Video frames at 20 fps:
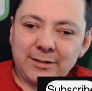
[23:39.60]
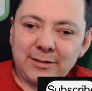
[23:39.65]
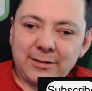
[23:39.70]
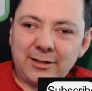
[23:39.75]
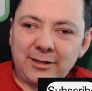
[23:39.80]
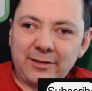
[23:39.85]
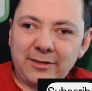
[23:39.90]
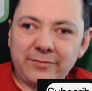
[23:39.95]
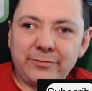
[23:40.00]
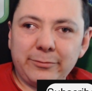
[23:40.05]

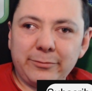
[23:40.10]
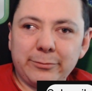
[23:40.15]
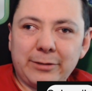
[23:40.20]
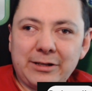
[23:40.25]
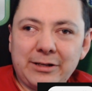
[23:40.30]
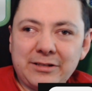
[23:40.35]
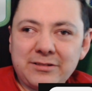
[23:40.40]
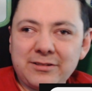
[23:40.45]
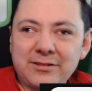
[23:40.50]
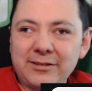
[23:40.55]
if you
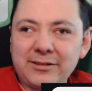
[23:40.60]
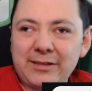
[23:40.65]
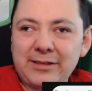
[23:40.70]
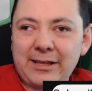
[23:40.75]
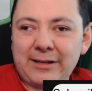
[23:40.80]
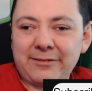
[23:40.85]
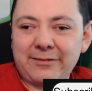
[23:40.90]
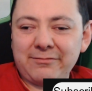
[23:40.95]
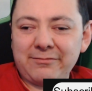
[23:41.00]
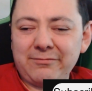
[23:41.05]
want to
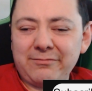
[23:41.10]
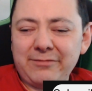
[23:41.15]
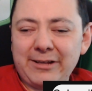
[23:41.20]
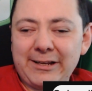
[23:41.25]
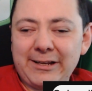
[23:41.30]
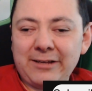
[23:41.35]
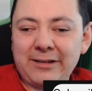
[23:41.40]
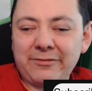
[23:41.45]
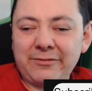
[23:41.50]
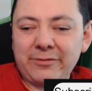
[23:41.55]
get a
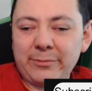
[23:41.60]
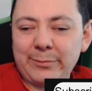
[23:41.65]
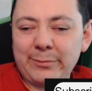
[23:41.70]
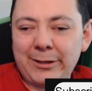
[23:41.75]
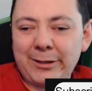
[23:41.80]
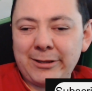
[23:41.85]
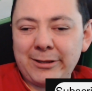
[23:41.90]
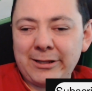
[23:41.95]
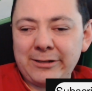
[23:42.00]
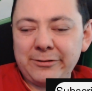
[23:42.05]
reading from
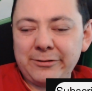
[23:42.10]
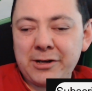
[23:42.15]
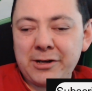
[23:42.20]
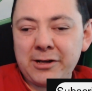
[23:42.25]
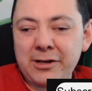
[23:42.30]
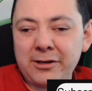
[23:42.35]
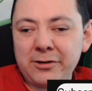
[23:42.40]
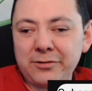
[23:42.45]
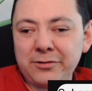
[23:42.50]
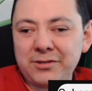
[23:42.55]
me, then you
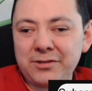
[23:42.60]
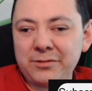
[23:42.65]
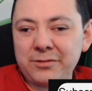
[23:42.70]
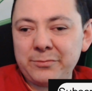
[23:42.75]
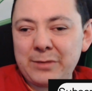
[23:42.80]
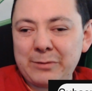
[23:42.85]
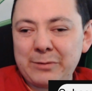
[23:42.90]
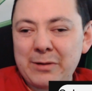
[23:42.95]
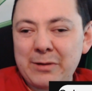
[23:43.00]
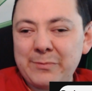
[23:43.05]
can go to
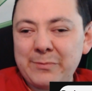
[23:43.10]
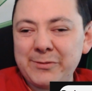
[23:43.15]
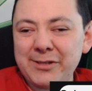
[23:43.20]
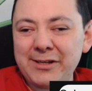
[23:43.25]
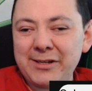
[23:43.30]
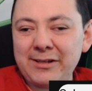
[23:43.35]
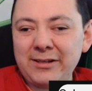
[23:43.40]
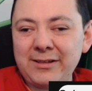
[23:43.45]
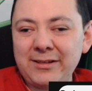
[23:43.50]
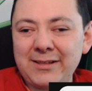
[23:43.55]
my
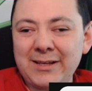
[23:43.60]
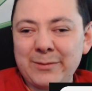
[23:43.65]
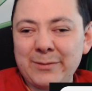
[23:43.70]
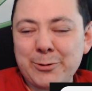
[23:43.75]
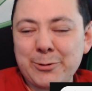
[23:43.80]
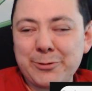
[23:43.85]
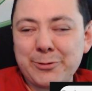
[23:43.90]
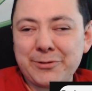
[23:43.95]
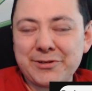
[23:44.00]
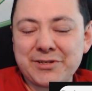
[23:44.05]
website,
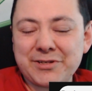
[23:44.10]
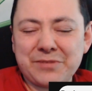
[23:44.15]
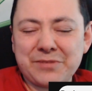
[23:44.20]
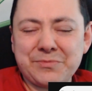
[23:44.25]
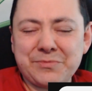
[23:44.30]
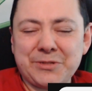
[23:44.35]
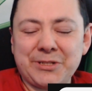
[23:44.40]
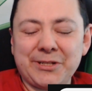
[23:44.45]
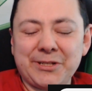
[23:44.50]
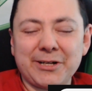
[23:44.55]

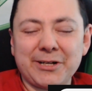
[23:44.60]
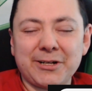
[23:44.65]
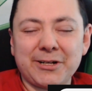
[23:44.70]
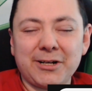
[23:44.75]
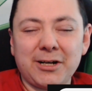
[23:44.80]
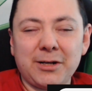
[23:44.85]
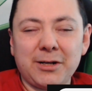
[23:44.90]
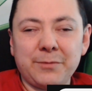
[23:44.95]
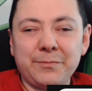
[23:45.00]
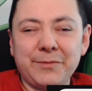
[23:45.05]

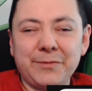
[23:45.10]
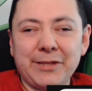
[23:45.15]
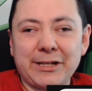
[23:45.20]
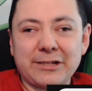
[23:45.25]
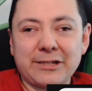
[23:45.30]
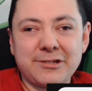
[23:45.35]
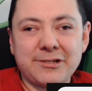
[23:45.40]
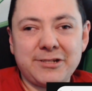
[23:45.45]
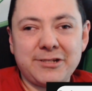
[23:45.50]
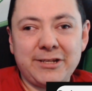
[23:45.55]
gebotheshaman.com.
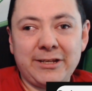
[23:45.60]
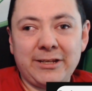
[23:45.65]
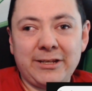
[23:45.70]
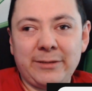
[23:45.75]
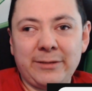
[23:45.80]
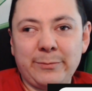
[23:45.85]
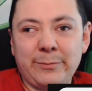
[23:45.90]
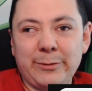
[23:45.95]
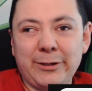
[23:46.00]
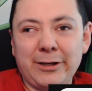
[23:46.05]
That's
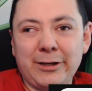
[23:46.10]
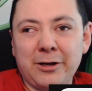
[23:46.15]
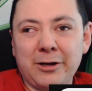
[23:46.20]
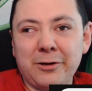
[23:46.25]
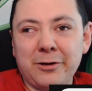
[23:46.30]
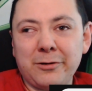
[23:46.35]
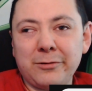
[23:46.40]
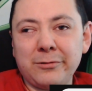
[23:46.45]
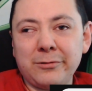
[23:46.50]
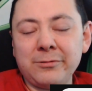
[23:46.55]

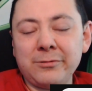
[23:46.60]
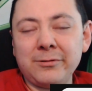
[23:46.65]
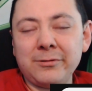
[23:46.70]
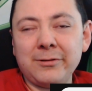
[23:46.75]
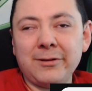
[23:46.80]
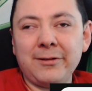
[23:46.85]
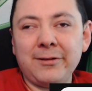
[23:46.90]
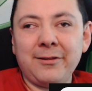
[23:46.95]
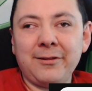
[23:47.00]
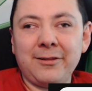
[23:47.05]
GEBO
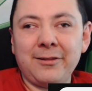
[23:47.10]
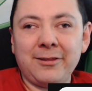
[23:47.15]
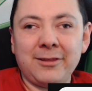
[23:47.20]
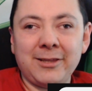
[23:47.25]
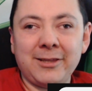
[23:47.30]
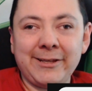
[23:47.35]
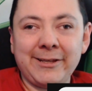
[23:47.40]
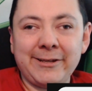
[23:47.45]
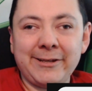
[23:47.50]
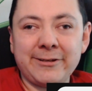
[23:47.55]

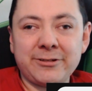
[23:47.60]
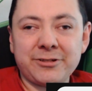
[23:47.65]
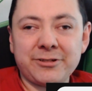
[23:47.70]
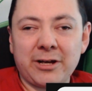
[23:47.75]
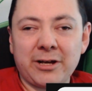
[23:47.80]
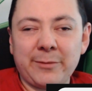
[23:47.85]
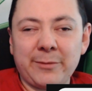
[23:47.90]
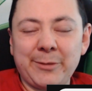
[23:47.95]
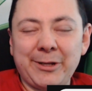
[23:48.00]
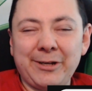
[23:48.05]
the
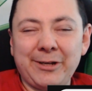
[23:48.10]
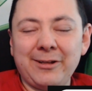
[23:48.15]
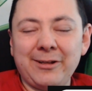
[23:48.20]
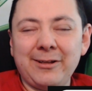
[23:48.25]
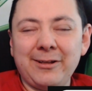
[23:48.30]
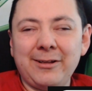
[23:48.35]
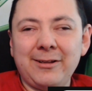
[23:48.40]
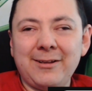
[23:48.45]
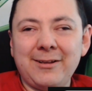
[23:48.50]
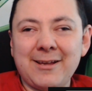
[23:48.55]
shaman,
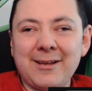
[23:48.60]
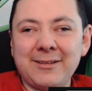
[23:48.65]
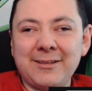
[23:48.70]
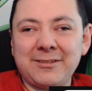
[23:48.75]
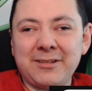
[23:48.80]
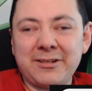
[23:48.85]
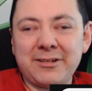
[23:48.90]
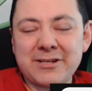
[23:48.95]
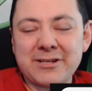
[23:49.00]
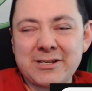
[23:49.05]

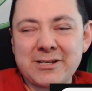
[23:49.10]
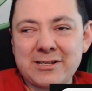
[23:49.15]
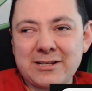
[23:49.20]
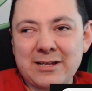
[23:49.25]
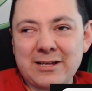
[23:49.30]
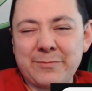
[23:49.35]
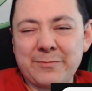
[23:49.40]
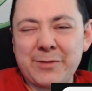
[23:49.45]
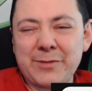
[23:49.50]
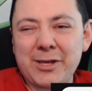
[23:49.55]

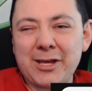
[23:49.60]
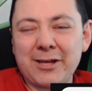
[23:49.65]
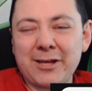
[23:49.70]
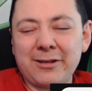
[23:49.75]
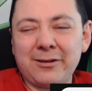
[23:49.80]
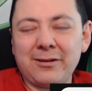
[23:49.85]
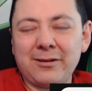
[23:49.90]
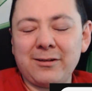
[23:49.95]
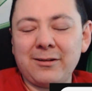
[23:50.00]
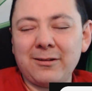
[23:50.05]

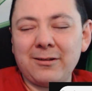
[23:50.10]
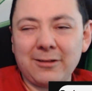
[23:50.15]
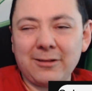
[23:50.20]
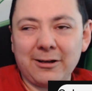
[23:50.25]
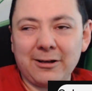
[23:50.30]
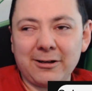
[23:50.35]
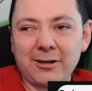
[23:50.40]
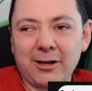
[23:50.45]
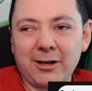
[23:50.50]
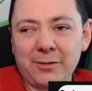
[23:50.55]

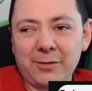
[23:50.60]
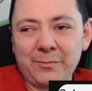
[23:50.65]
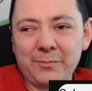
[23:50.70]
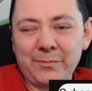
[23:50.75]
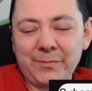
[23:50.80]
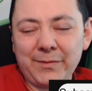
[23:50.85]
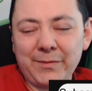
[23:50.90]
SHAMAN.com.